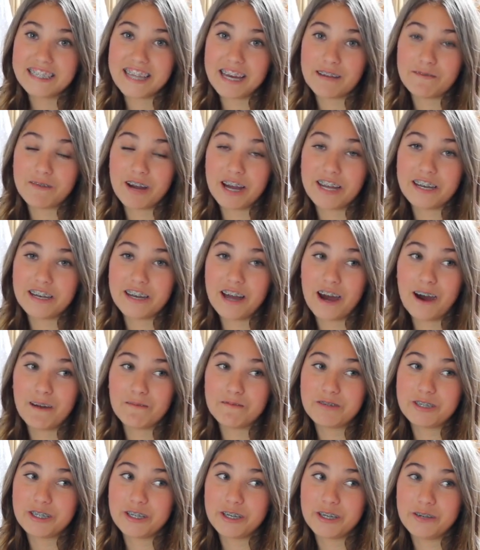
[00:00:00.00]
They went
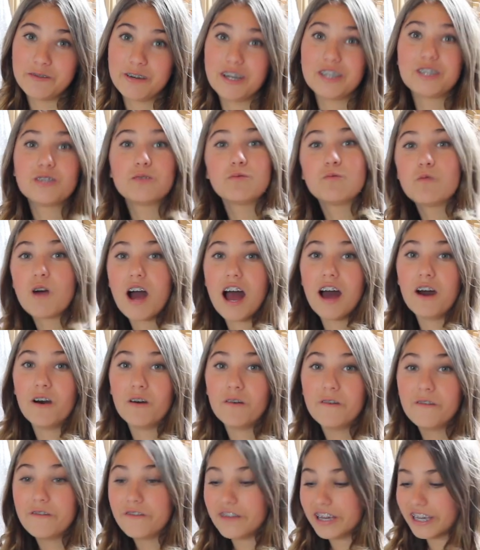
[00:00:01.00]
up to a
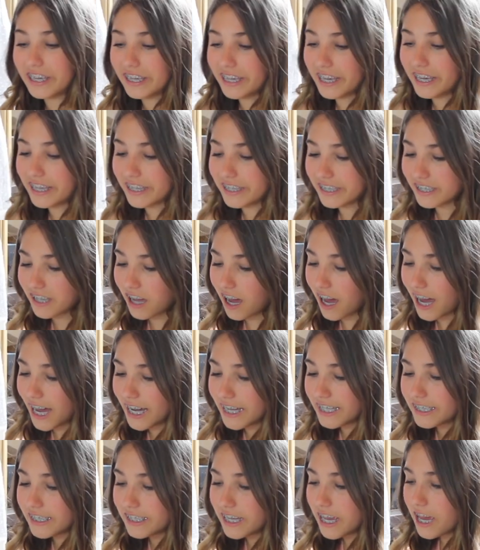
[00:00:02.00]
12 in kid
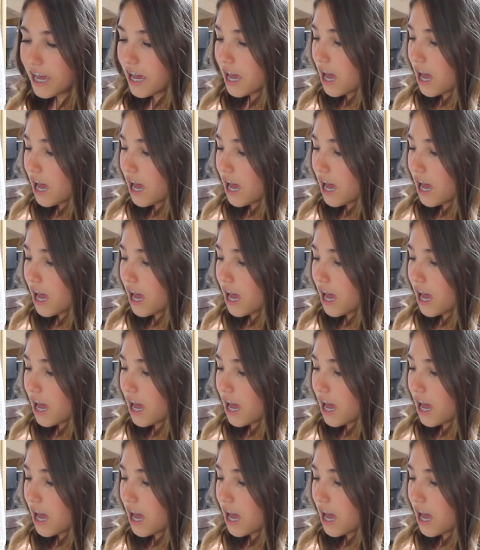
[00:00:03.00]
size.